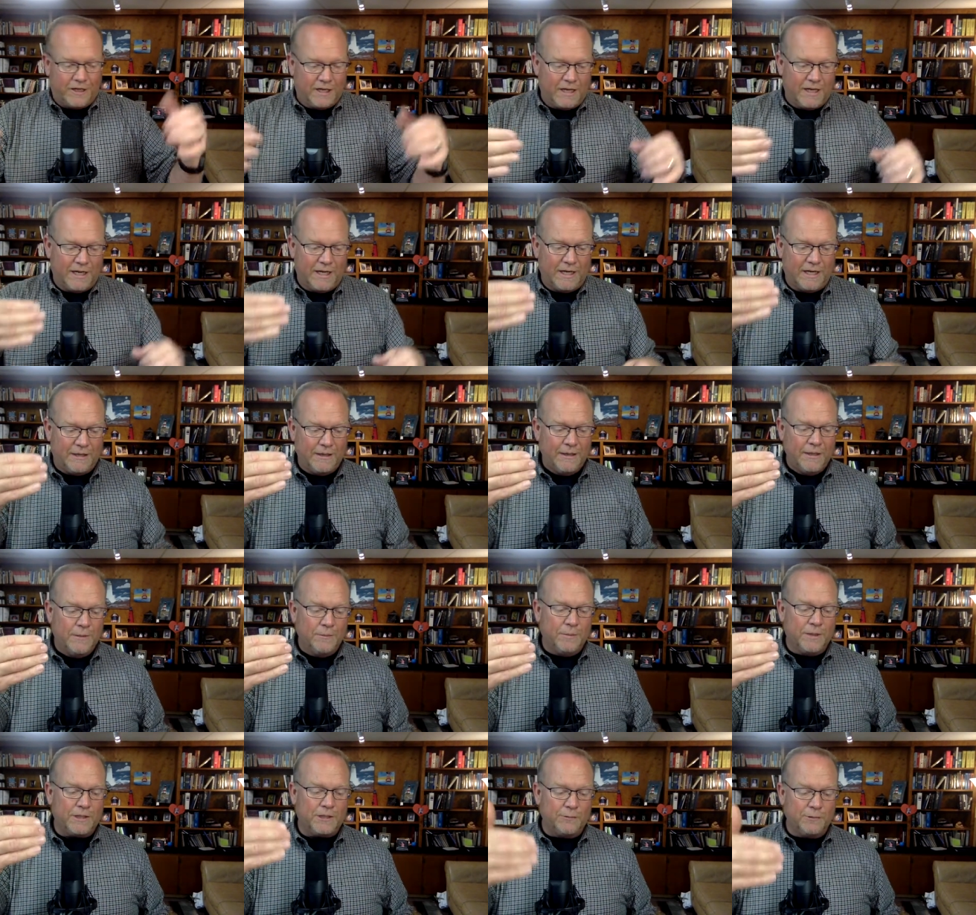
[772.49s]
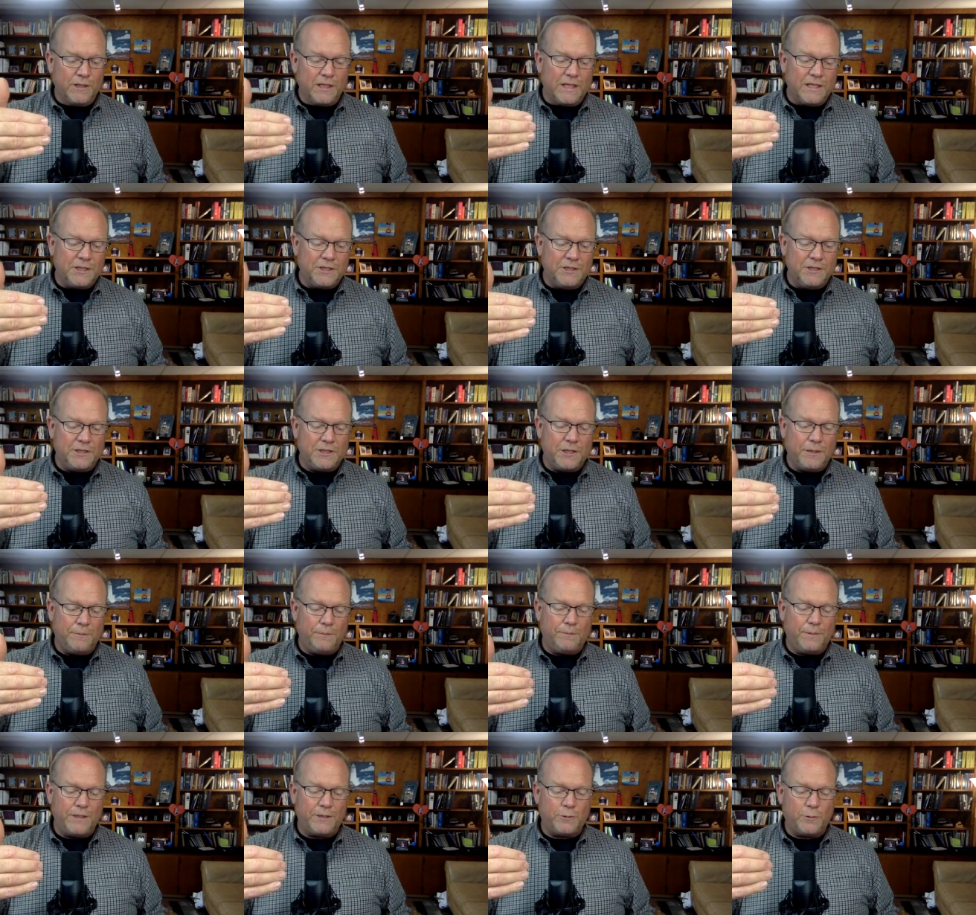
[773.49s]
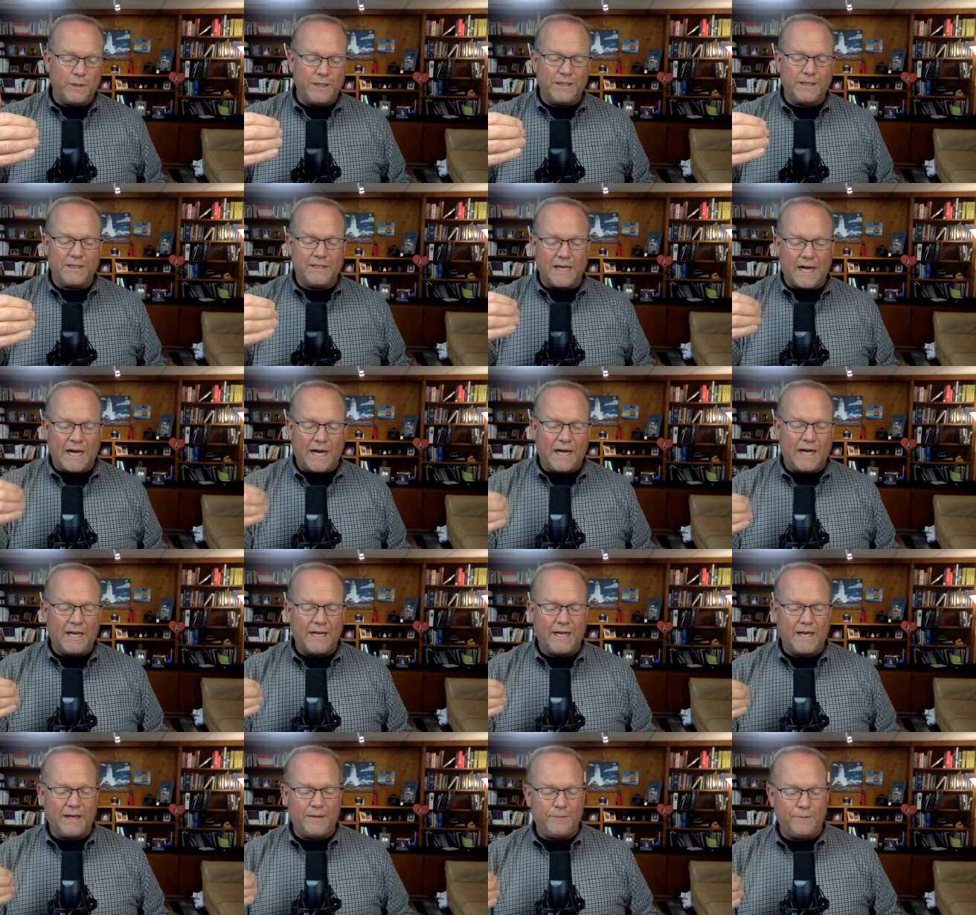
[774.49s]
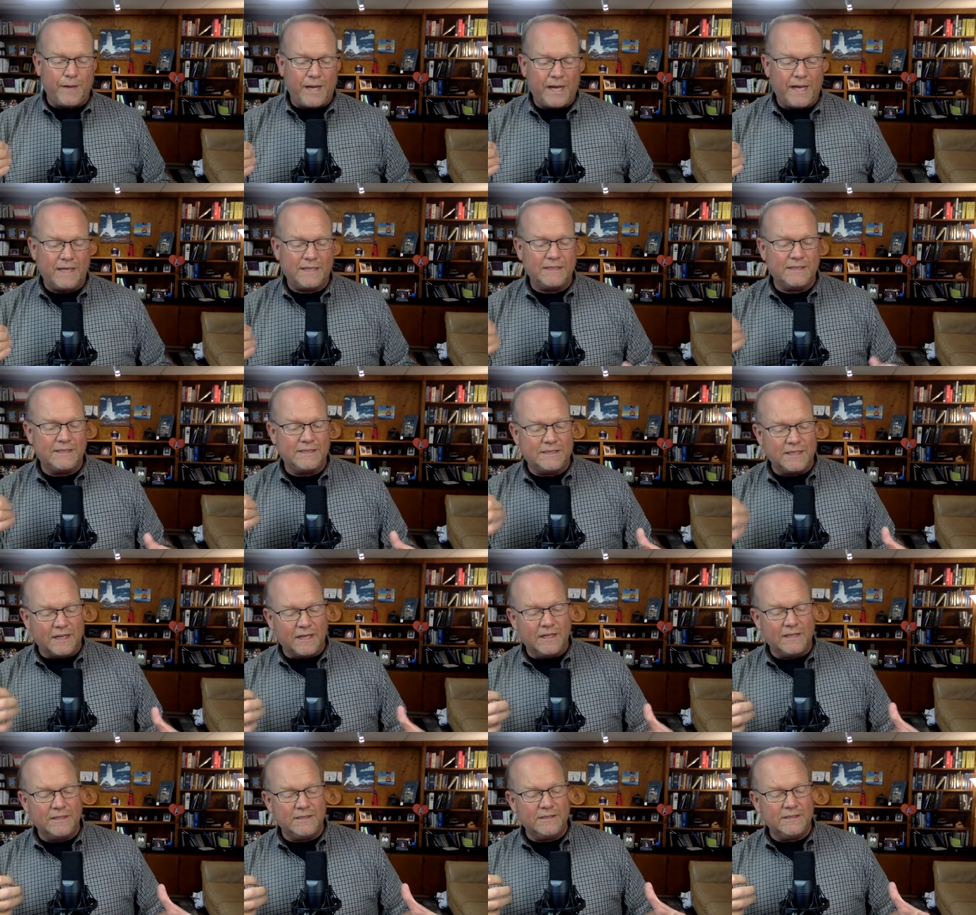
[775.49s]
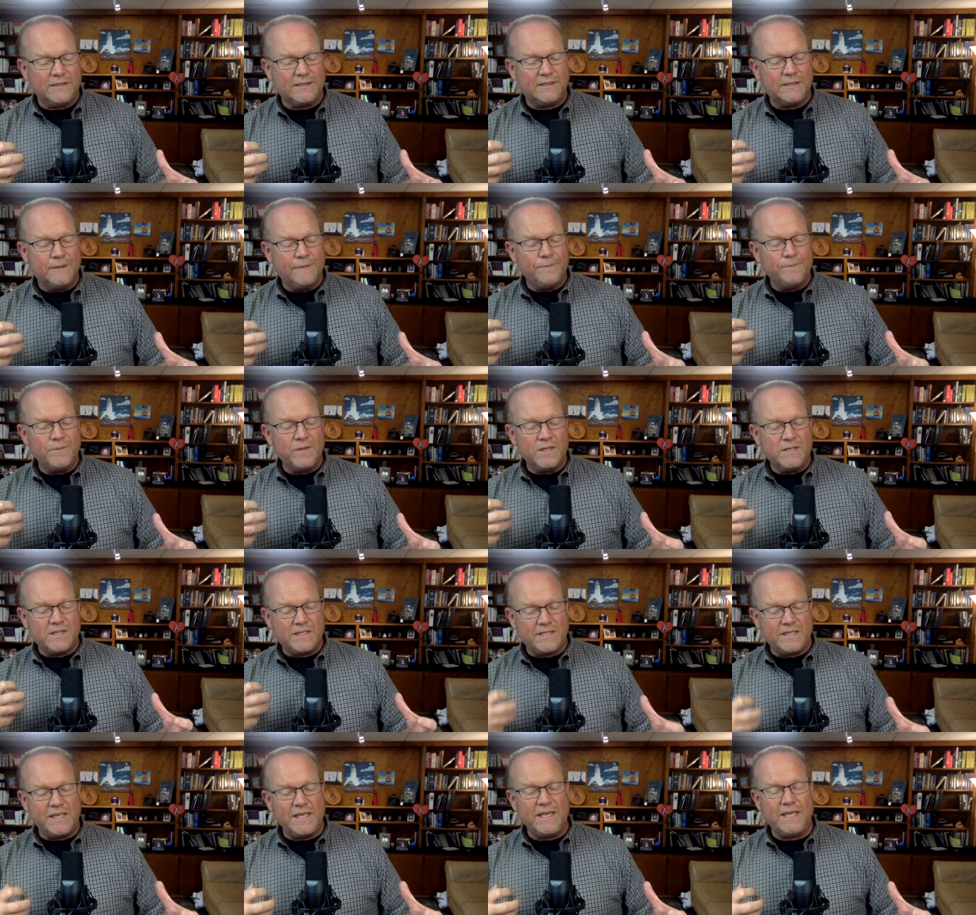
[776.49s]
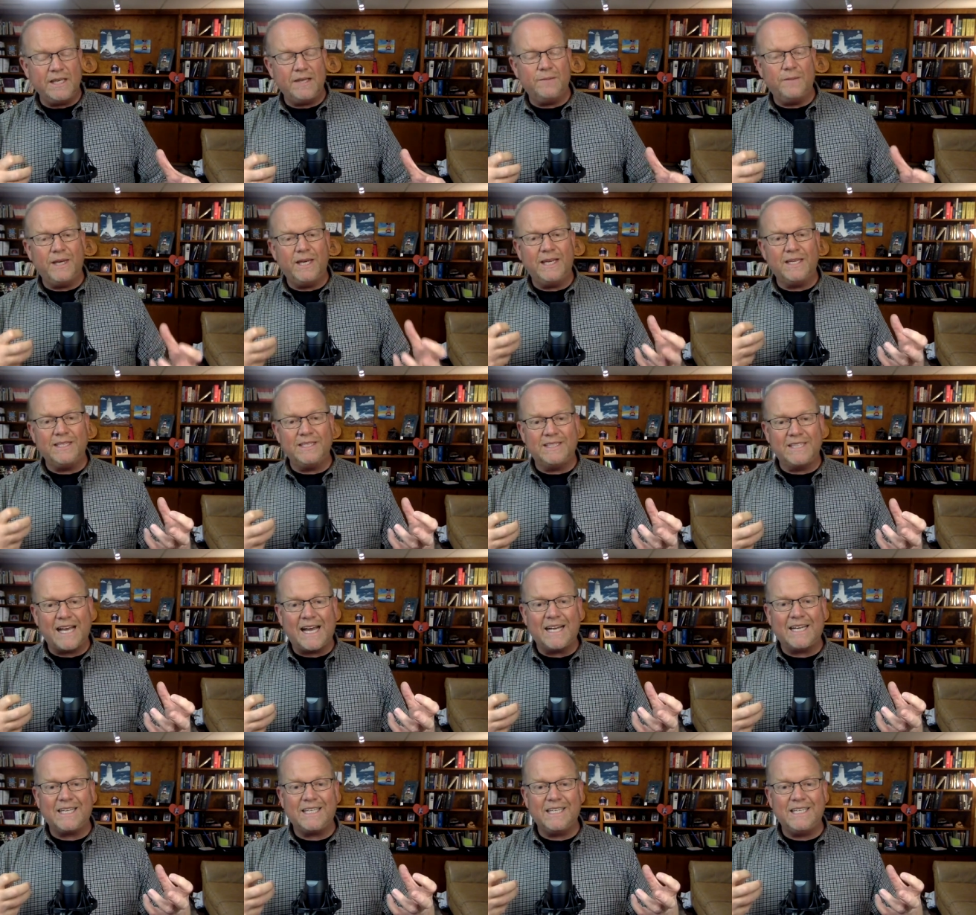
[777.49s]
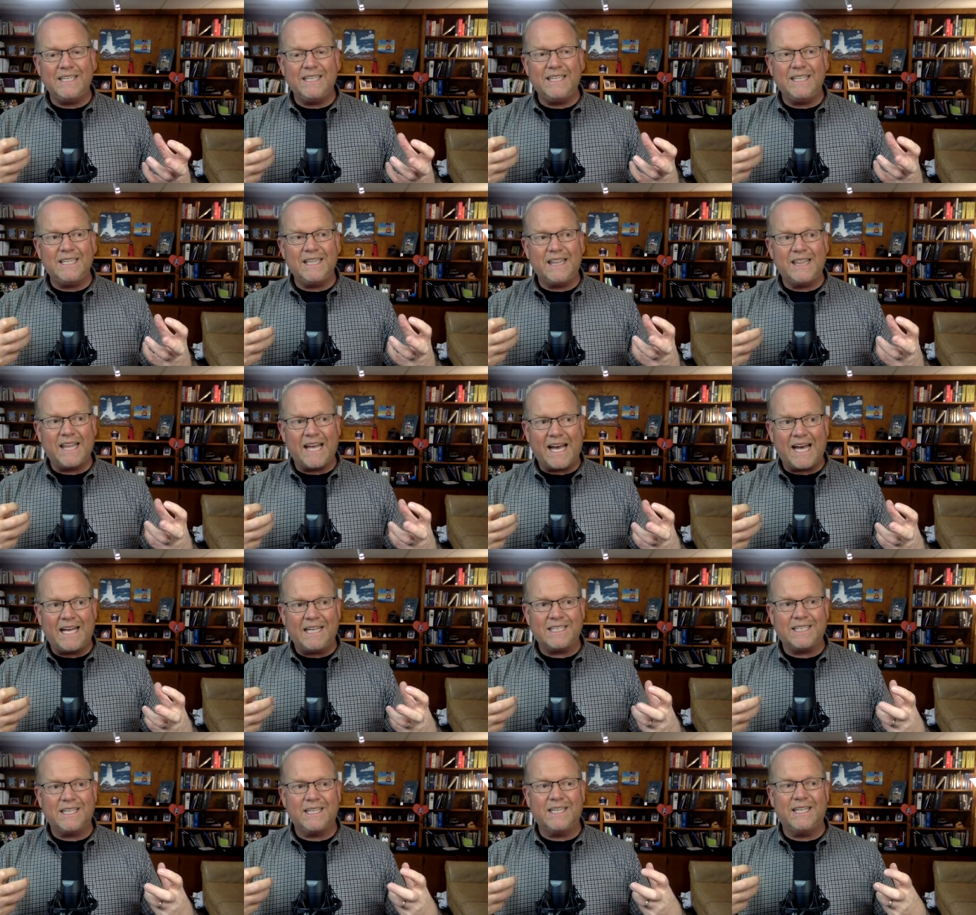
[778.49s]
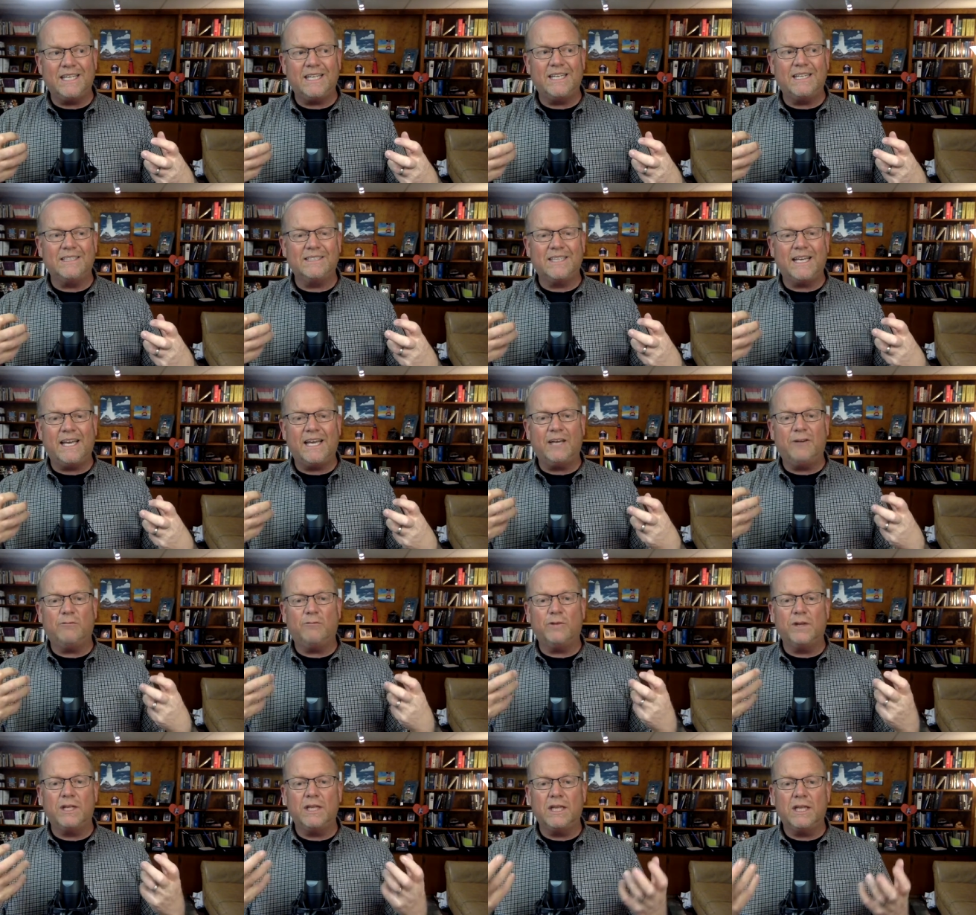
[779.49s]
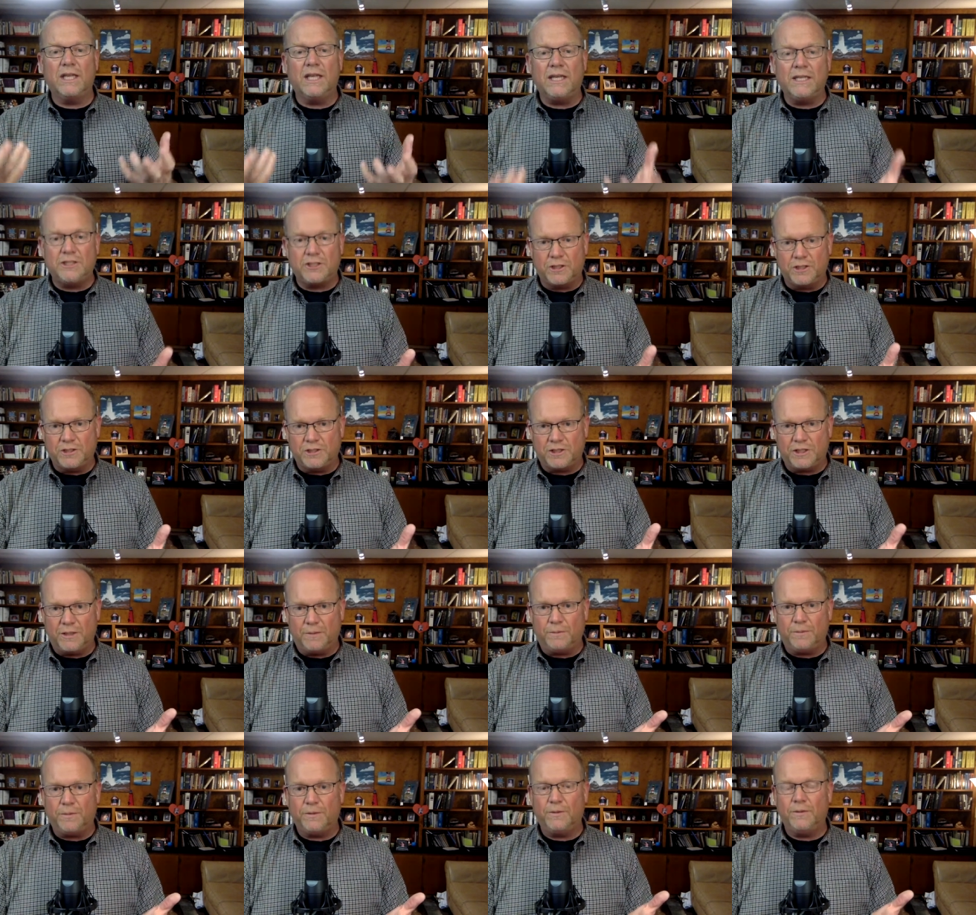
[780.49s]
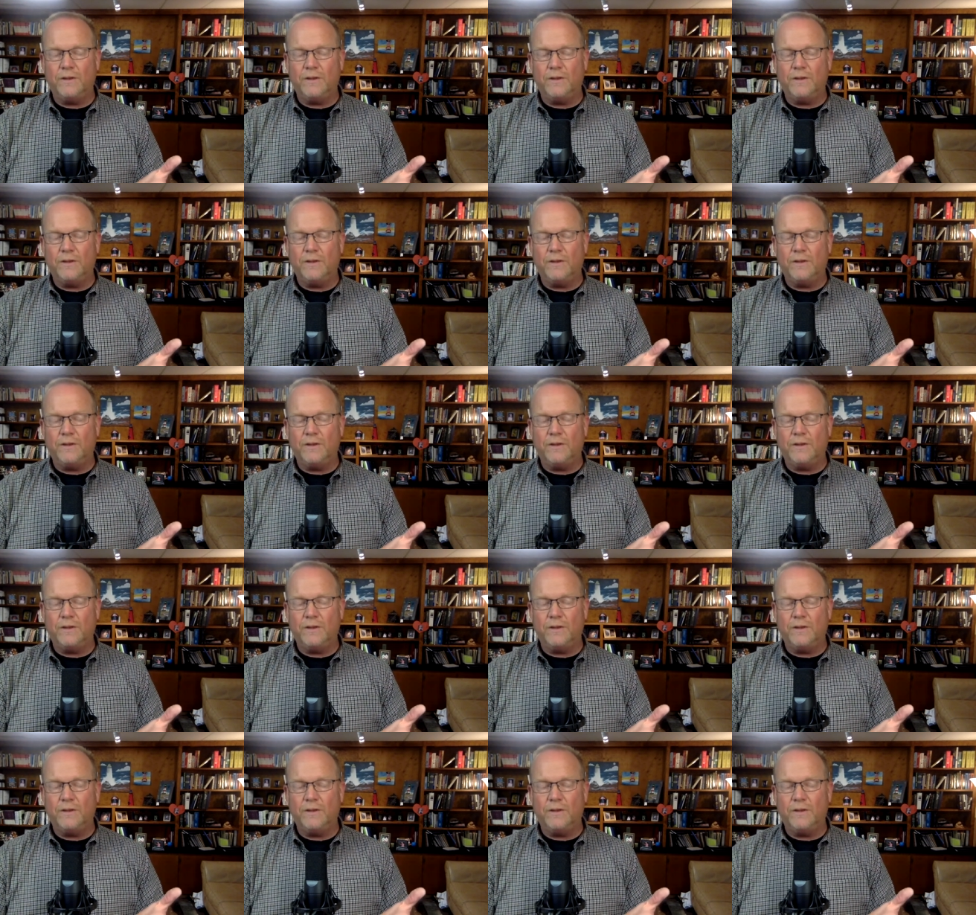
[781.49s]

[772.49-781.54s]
Uh, but the relationship between God and man does seem exactly that, that it is a relationship.